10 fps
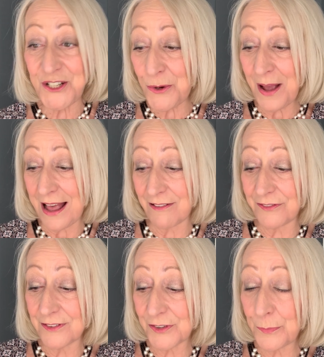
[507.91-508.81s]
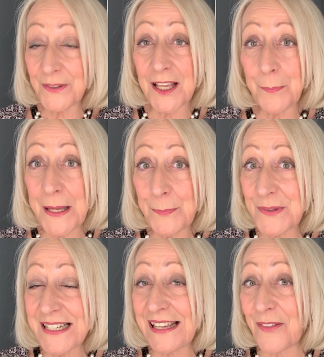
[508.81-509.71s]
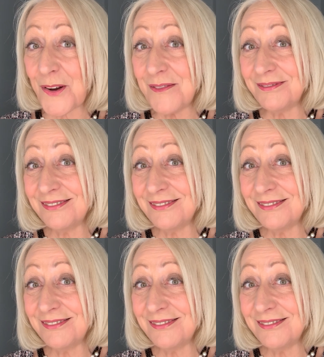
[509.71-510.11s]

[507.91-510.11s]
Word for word: you have for bringing people together?